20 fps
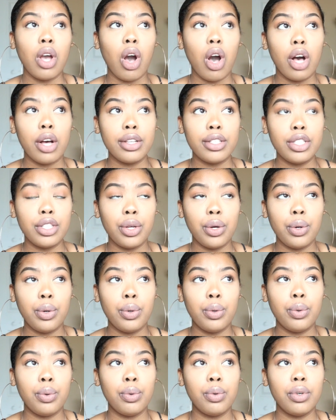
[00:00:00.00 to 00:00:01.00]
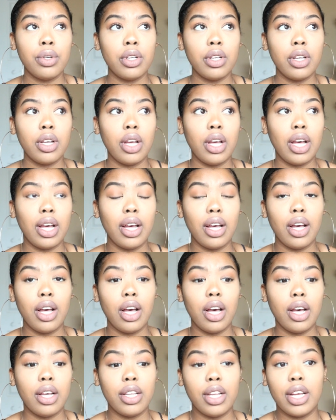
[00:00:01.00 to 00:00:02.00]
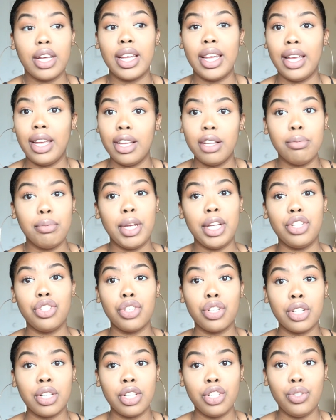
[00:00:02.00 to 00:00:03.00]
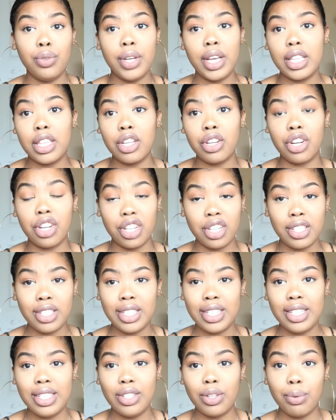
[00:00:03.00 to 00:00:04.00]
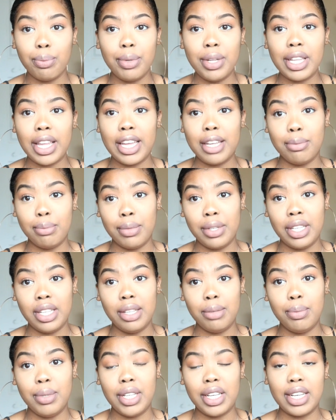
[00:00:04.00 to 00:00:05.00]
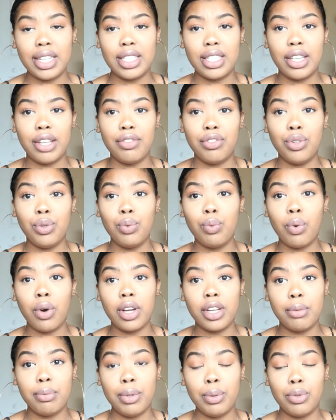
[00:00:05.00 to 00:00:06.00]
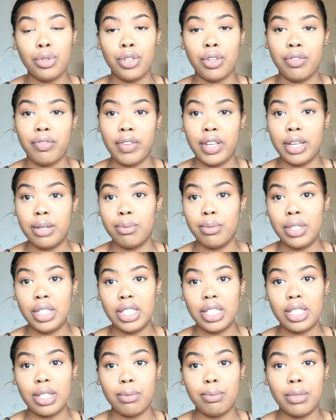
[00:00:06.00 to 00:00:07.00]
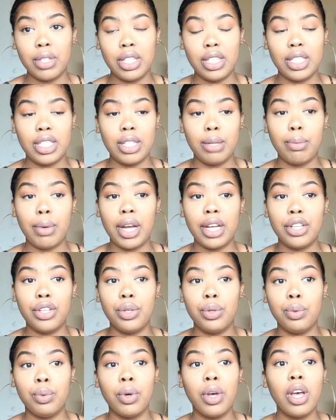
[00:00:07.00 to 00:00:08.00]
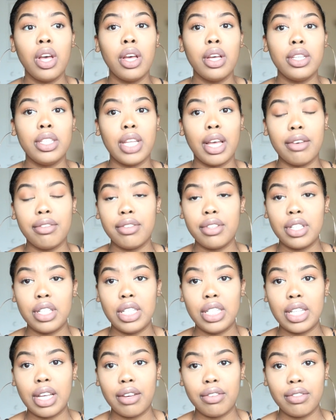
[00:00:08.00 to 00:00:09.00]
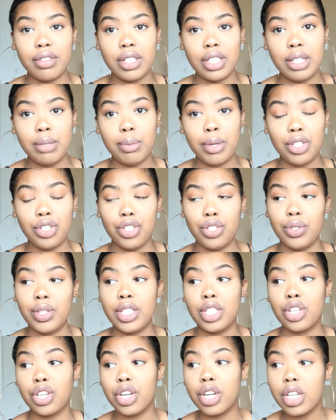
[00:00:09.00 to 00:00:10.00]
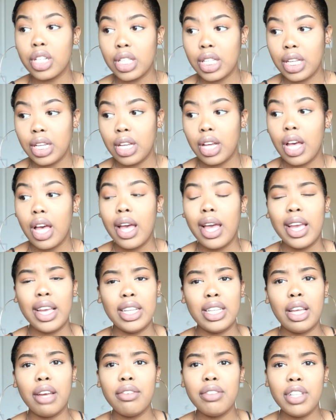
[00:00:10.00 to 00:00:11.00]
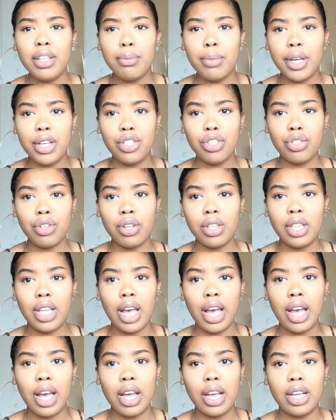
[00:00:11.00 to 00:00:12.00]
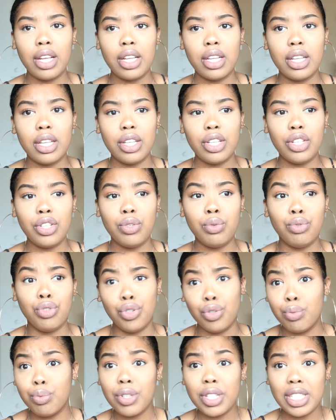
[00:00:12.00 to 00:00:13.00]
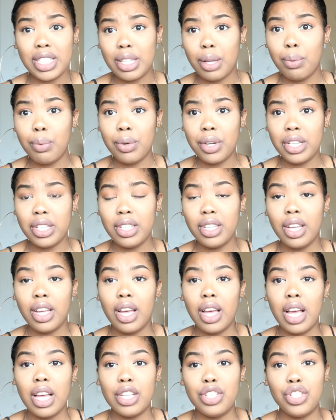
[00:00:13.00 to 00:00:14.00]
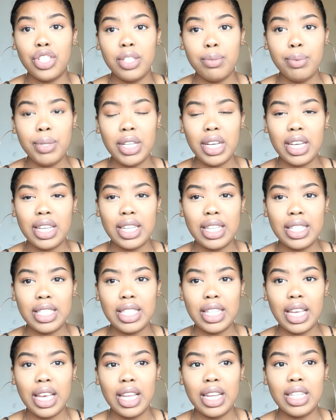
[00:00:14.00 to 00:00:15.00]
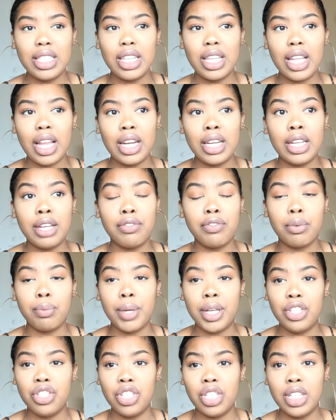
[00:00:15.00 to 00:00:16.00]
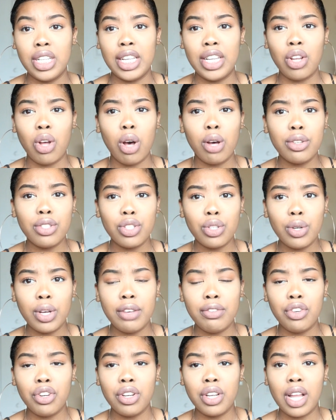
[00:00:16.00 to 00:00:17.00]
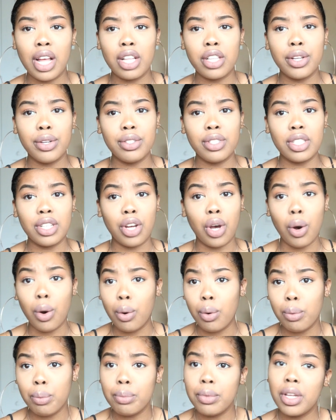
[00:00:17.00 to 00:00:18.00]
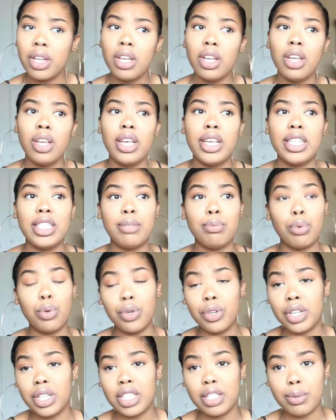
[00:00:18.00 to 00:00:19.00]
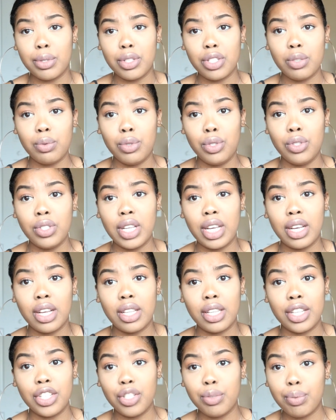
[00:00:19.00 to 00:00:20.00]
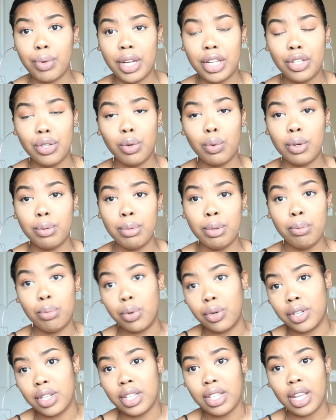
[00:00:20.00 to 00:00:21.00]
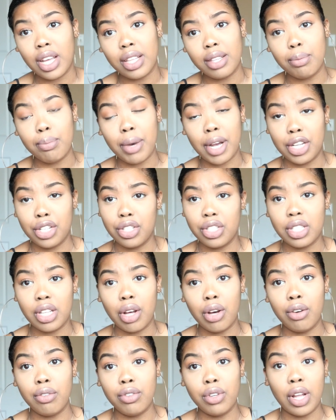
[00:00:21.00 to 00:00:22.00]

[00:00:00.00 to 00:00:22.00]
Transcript: Also, again, make sure you get there early. Don't be like me, because if you want to be with your family and something to sit by you, definitely make sure you get there early, and definitely make sure that you do bring someone, just because it is a lot of information. And also, if you're not close to home, it's boring, especially when you take a lunch break. You don't want to be bored to death by yourself.